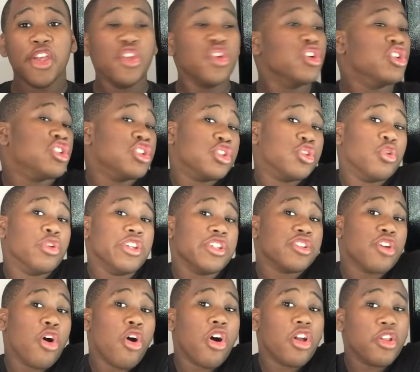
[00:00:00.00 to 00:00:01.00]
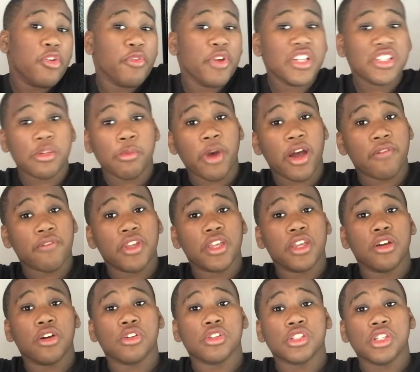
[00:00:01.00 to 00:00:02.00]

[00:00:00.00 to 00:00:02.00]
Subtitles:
You could just do this to all the rest of my videos